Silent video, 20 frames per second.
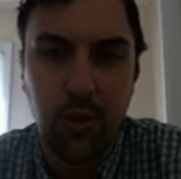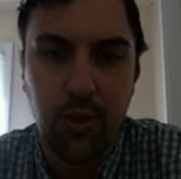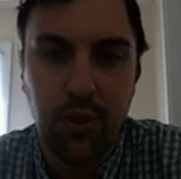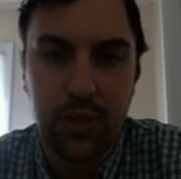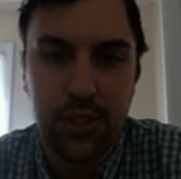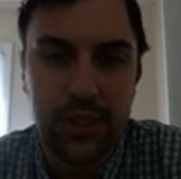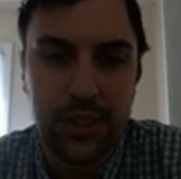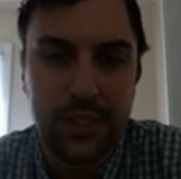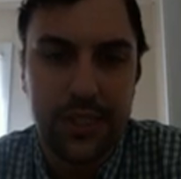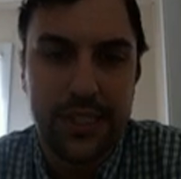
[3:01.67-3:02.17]

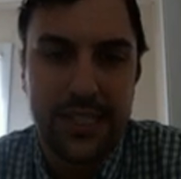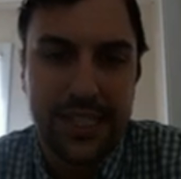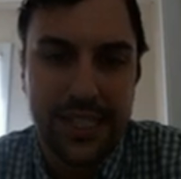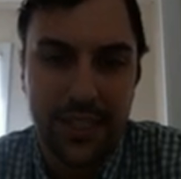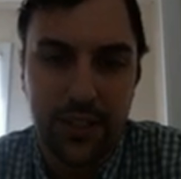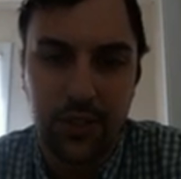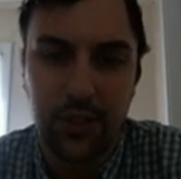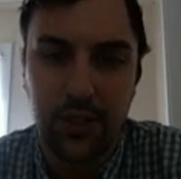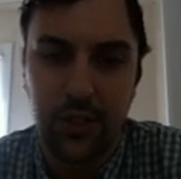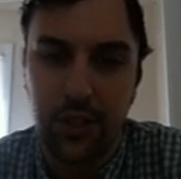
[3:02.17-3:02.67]
is
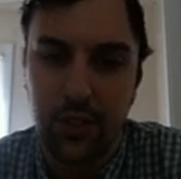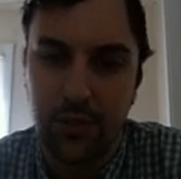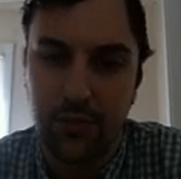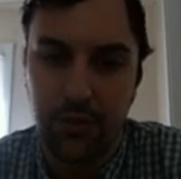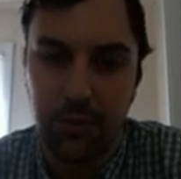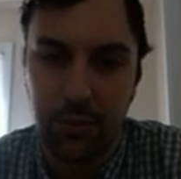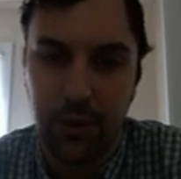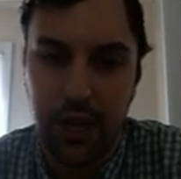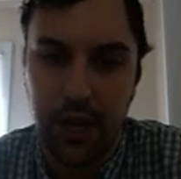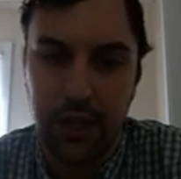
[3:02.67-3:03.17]
considered good for
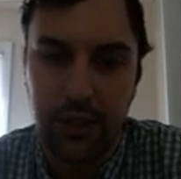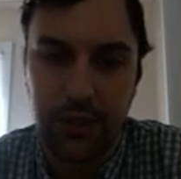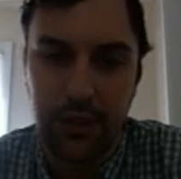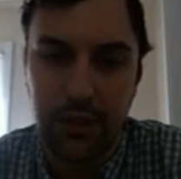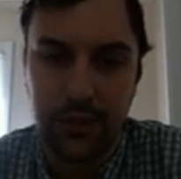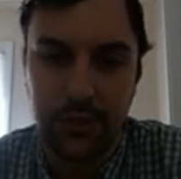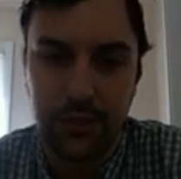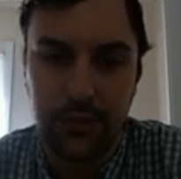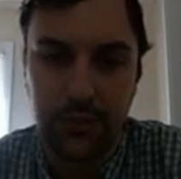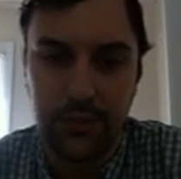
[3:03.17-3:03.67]
black.
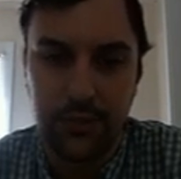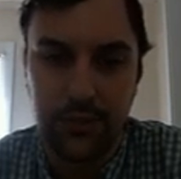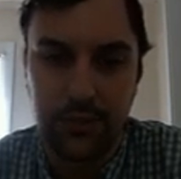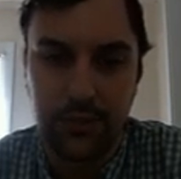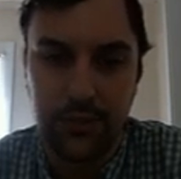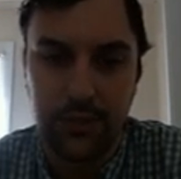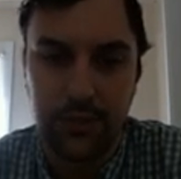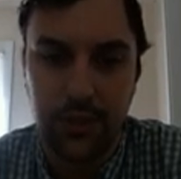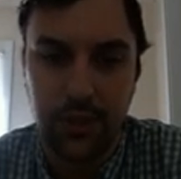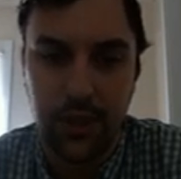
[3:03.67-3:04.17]

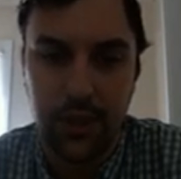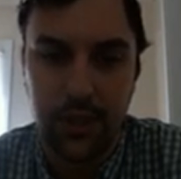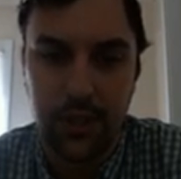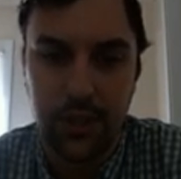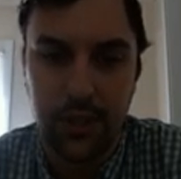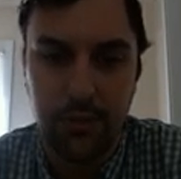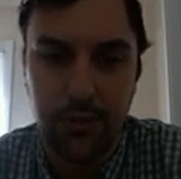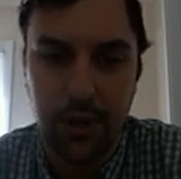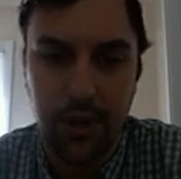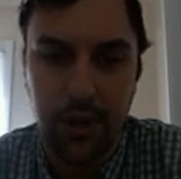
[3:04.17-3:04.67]
Alright,
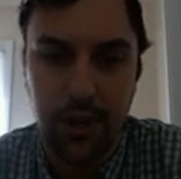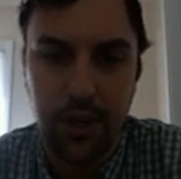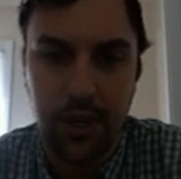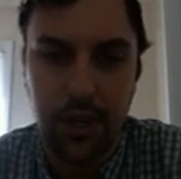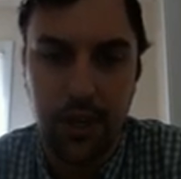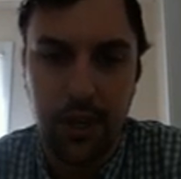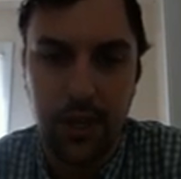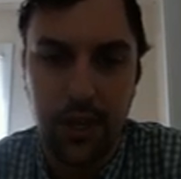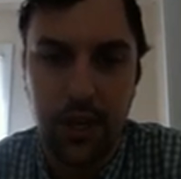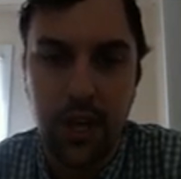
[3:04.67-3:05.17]

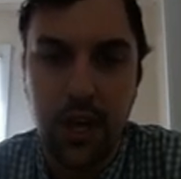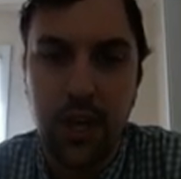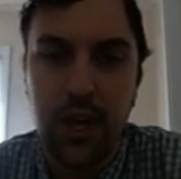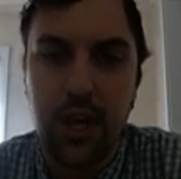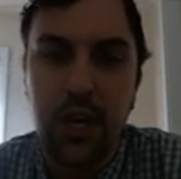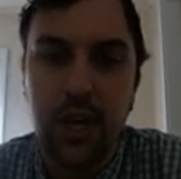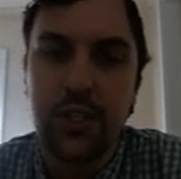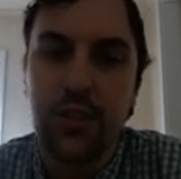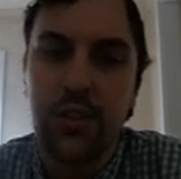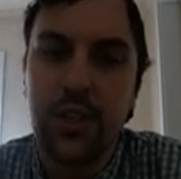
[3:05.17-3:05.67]
Shimari.
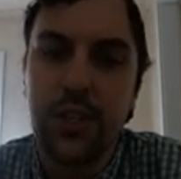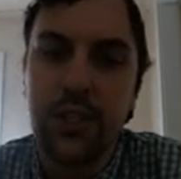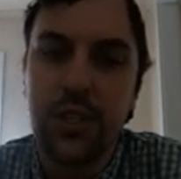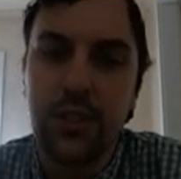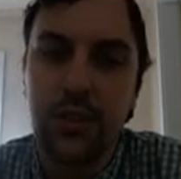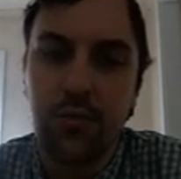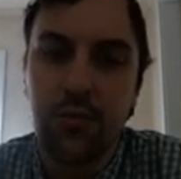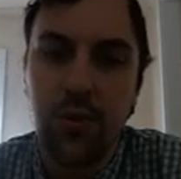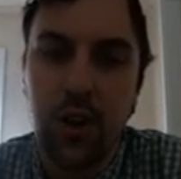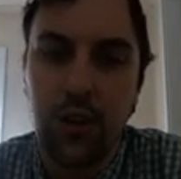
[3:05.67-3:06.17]
So this is
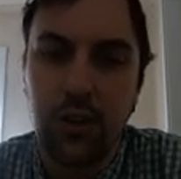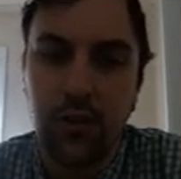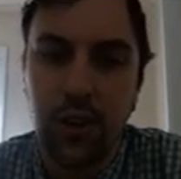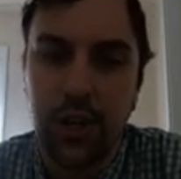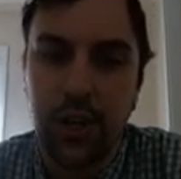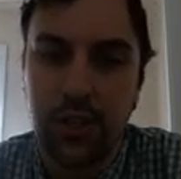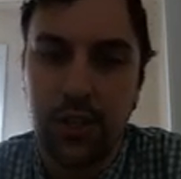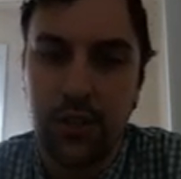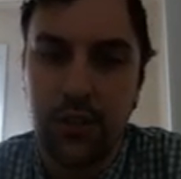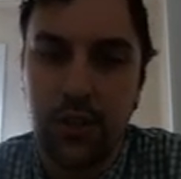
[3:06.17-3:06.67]
the wrong
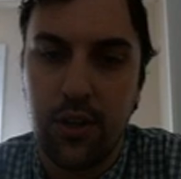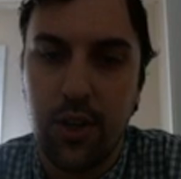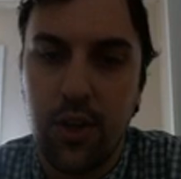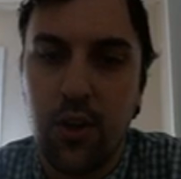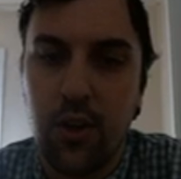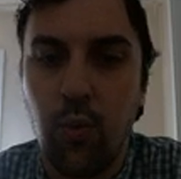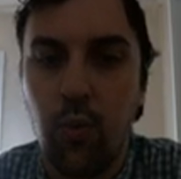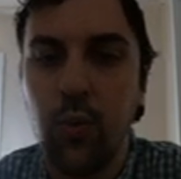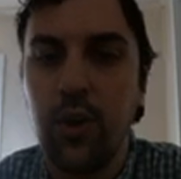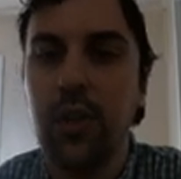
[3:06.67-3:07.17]
direction.
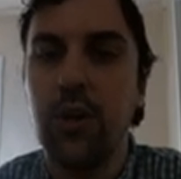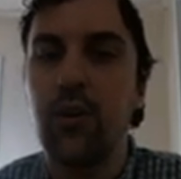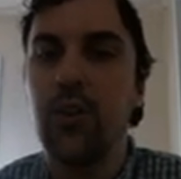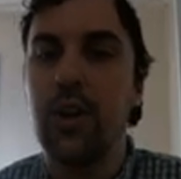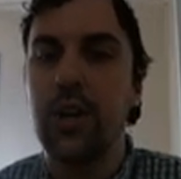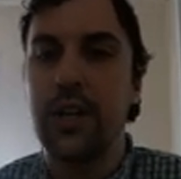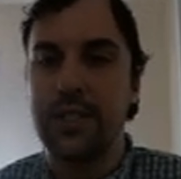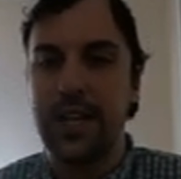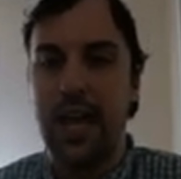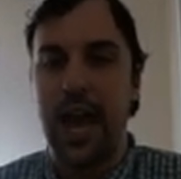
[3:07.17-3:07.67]
When you are
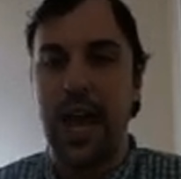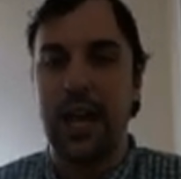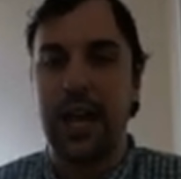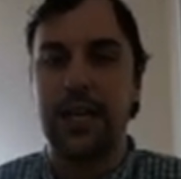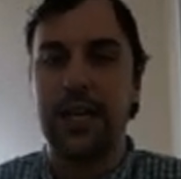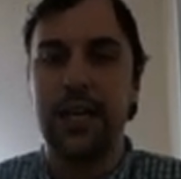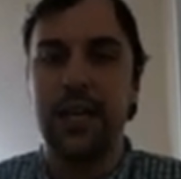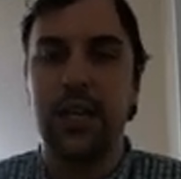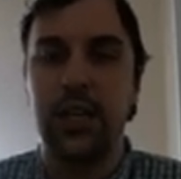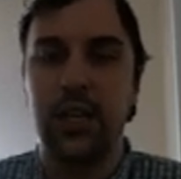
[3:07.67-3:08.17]

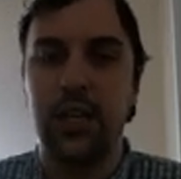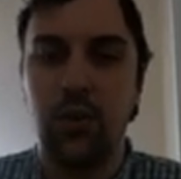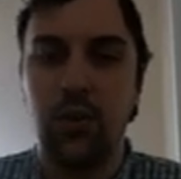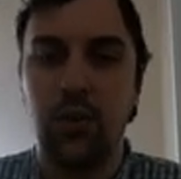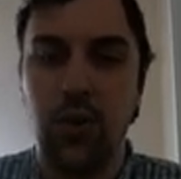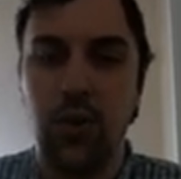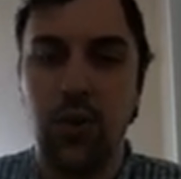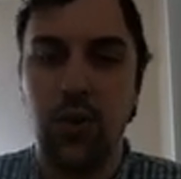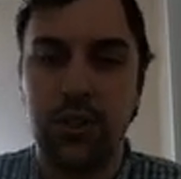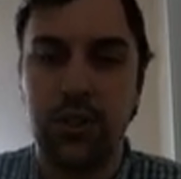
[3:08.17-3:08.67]
attacking, you
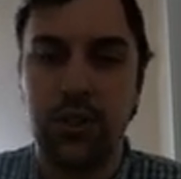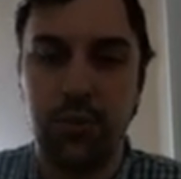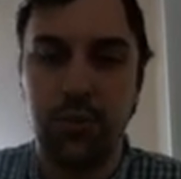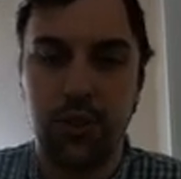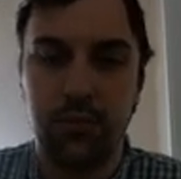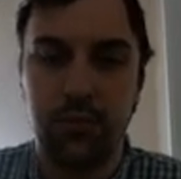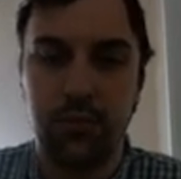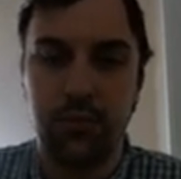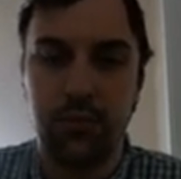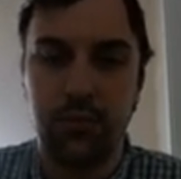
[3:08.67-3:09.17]
want to push
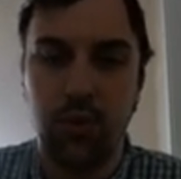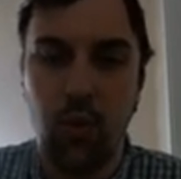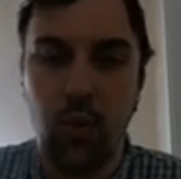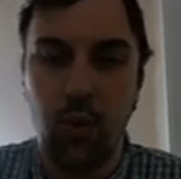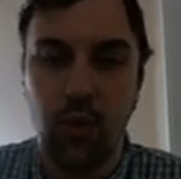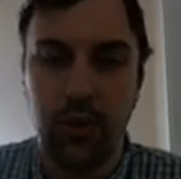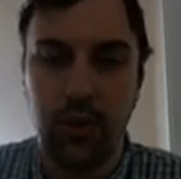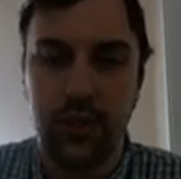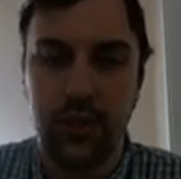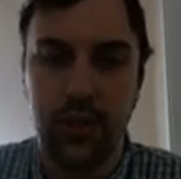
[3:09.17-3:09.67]
them
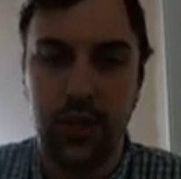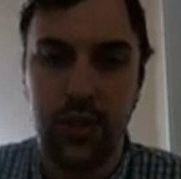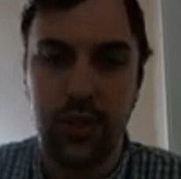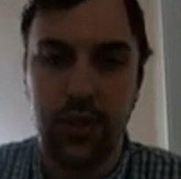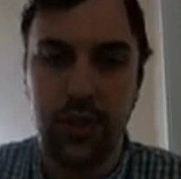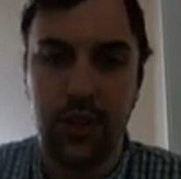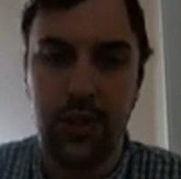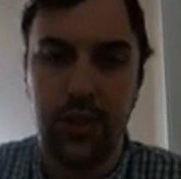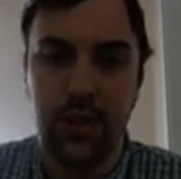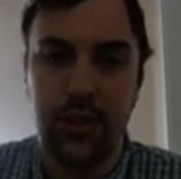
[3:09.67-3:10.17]
towards the
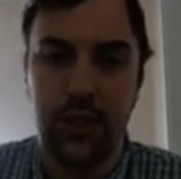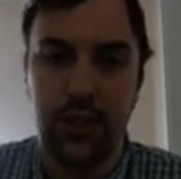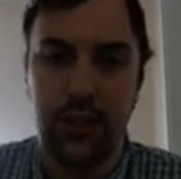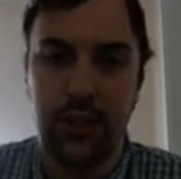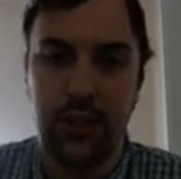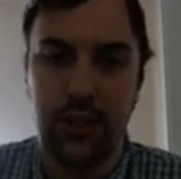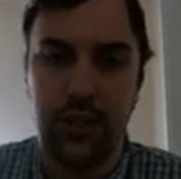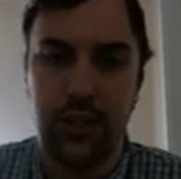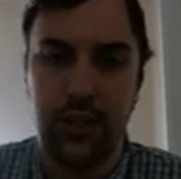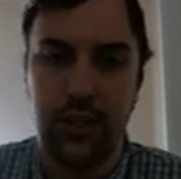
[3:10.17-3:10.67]
thickness.
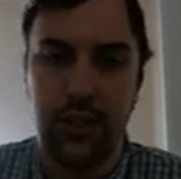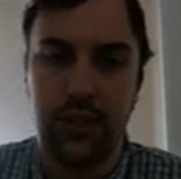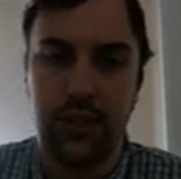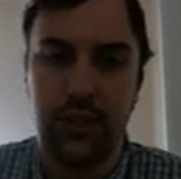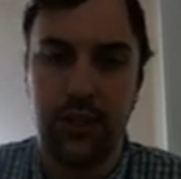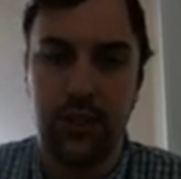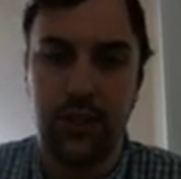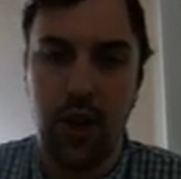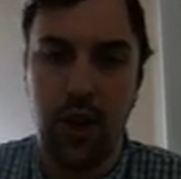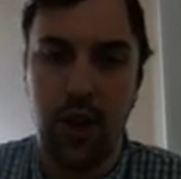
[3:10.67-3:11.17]
So I'd want to
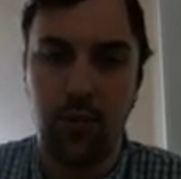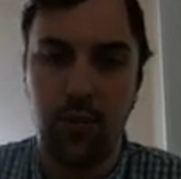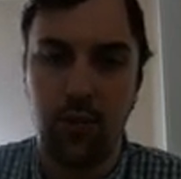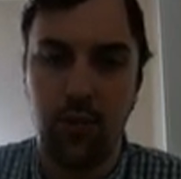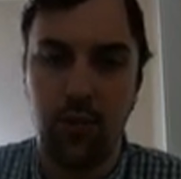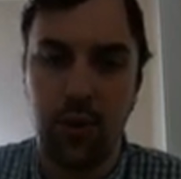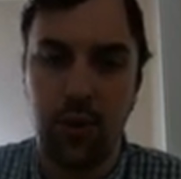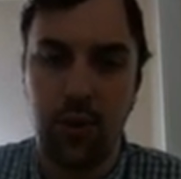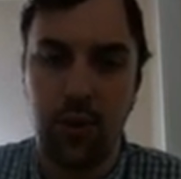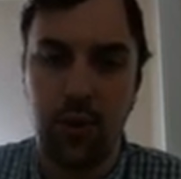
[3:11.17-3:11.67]
make like a
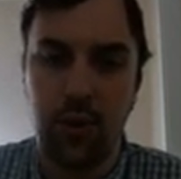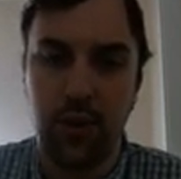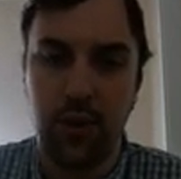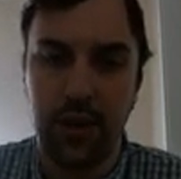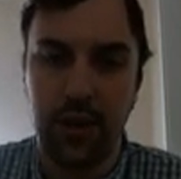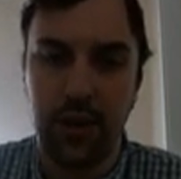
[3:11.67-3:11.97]
Shimari here